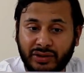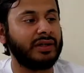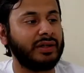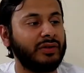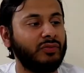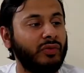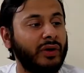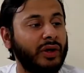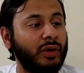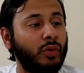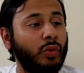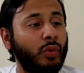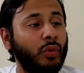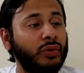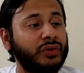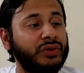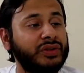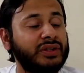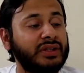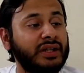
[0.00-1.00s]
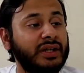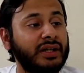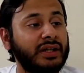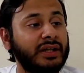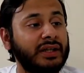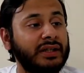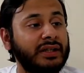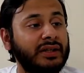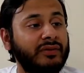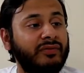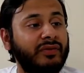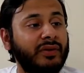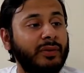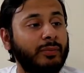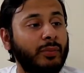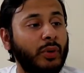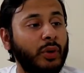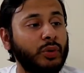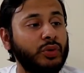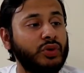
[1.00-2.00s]
It records in different
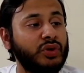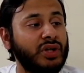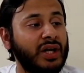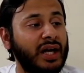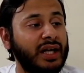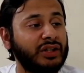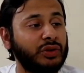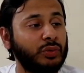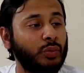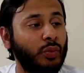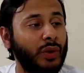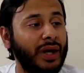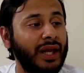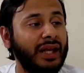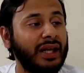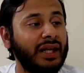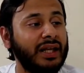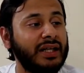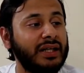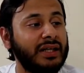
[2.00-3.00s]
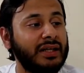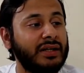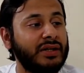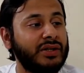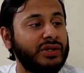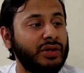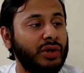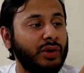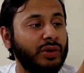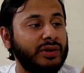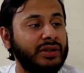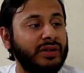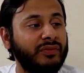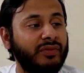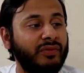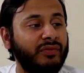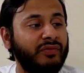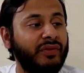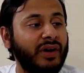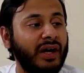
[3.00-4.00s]
modes as well, so
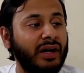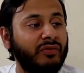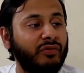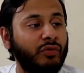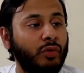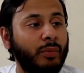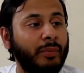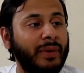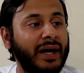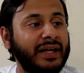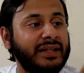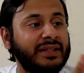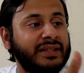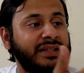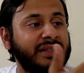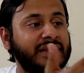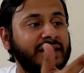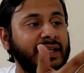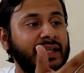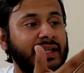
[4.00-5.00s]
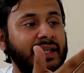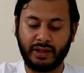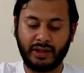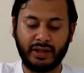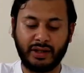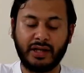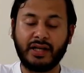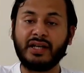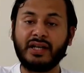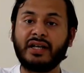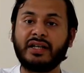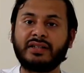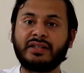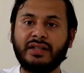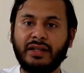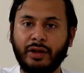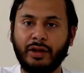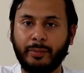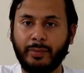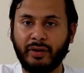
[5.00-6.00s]
different file formats. Okay. It's a
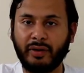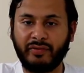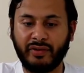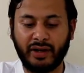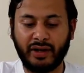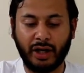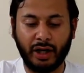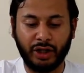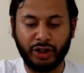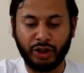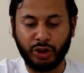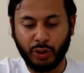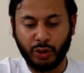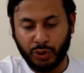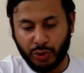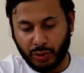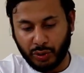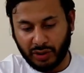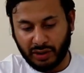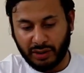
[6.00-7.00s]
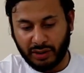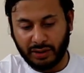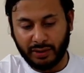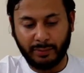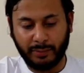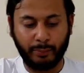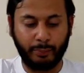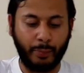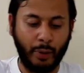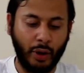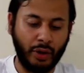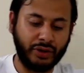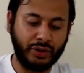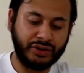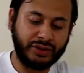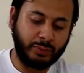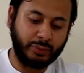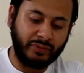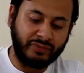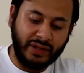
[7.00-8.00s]
little bit of an unusual
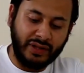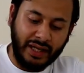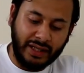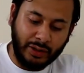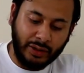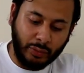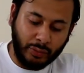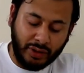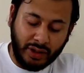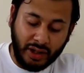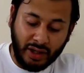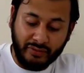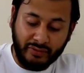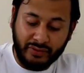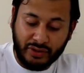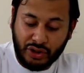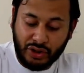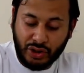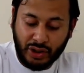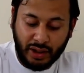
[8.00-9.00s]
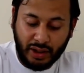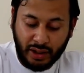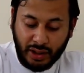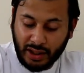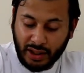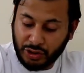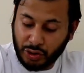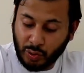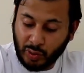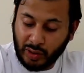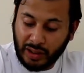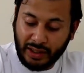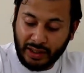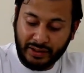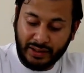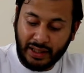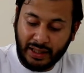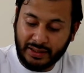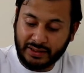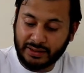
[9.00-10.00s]
box with that little curvature. I do like
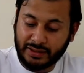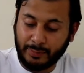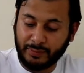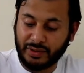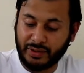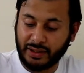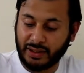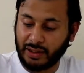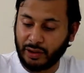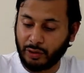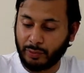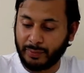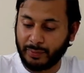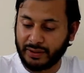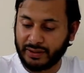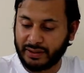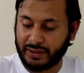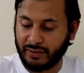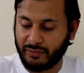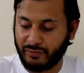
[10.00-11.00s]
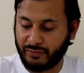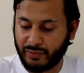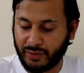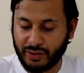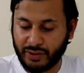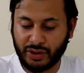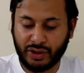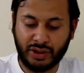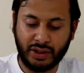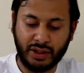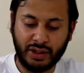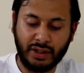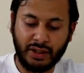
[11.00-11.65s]
that, something a little bit different.